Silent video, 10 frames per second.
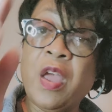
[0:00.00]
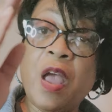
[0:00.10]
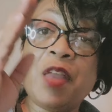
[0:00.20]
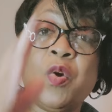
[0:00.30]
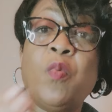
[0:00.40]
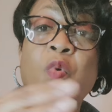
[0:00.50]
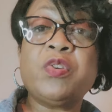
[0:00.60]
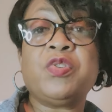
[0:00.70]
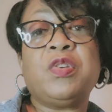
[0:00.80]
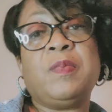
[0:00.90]
I don't
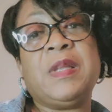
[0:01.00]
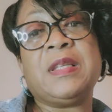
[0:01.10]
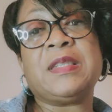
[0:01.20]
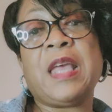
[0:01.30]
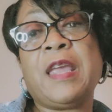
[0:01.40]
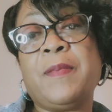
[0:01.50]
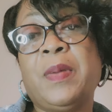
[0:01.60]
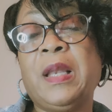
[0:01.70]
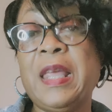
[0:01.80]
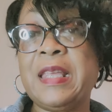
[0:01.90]
want you to be the same
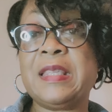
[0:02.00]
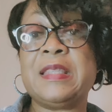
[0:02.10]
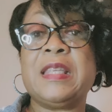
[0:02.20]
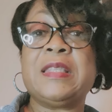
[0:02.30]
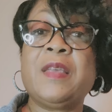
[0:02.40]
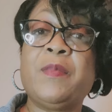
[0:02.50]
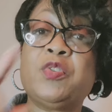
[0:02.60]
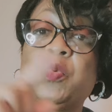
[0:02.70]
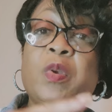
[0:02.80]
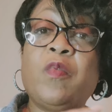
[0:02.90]
place, December
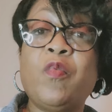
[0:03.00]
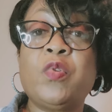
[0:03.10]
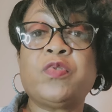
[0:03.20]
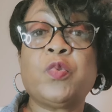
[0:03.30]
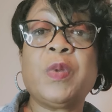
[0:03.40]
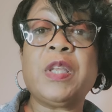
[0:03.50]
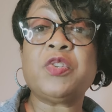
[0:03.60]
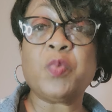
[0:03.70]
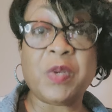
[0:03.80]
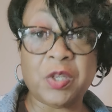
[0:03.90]
24th,
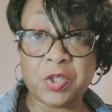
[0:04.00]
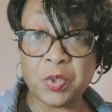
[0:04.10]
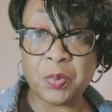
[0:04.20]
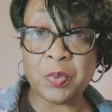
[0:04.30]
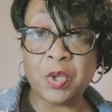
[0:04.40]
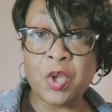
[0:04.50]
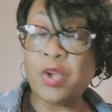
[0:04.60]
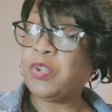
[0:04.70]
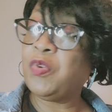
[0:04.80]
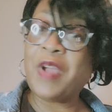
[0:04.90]
2022.
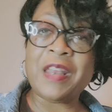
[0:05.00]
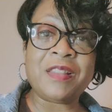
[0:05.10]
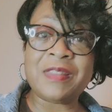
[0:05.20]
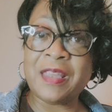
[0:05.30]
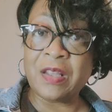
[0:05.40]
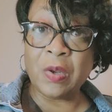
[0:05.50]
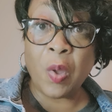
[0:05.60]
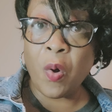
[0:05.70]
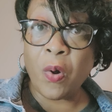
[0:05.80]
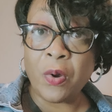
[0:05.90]
You got to think
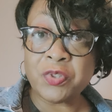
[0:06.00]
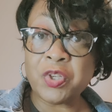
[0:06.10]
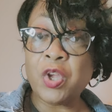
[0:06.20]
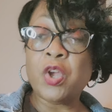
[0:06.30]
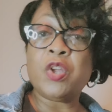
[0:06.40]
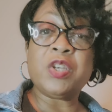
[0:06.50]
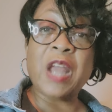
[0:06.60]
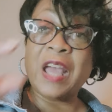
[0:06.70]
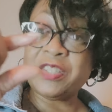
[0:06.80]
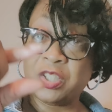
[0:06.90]
large,
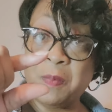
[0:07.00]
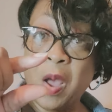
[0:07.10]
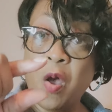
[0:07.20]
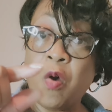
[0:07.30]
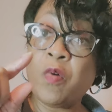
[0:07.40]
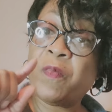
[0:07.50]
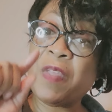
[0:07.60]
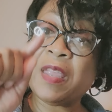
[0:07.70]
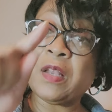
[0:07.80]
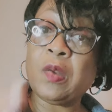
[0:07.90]
not small.
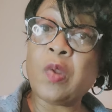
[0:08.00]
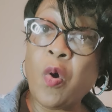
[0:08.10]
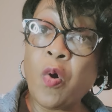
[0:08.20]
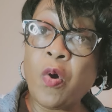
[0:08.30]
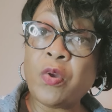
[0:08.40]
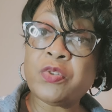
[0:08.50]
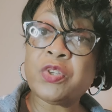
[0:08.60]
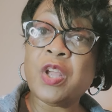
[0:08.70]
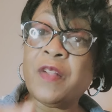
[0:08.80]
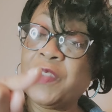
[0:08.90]
Think large.
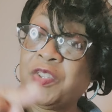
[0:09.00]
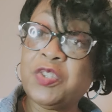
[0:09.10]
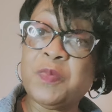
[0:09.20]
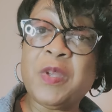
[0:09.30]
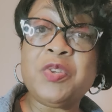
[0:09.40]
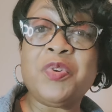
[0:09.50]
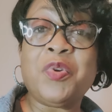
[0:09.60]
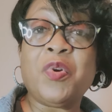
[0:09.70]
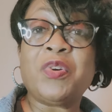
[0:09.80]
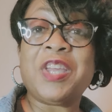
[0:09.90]
This has been your
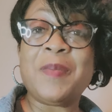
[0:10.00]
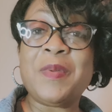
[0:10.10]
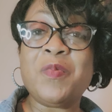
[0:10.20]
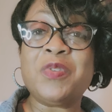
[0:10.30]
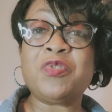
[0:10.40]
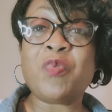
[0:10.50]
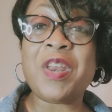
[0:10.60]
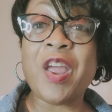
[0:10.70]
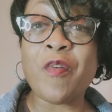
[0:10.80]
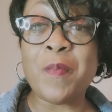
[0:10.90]
girl, Kimmie, with Straight
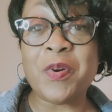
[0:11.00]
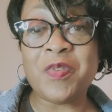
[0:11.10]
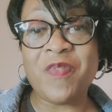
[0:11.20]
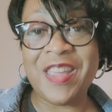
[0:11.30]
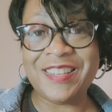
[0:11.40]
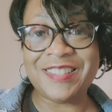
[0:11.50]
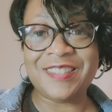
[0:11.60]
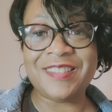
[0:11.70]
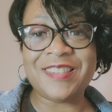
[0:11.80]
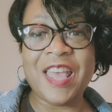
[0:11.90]
Arrow
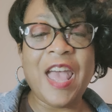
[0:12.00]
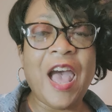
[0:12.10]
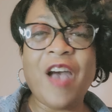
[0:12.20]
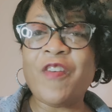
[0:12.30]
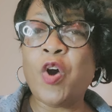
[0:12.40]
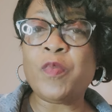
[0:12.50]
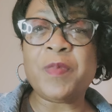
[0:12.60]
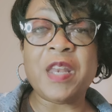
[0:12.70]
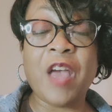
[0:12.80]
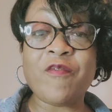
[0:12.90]
Motivations. I hope
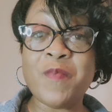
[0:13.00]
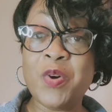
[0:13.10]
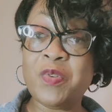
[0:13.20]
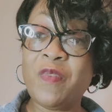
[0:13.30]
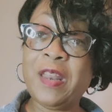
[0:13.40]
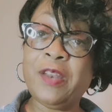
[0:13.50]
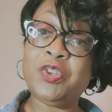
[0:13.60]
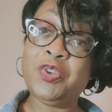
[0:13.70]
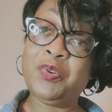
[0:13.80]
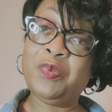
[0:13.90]
that I've motivated you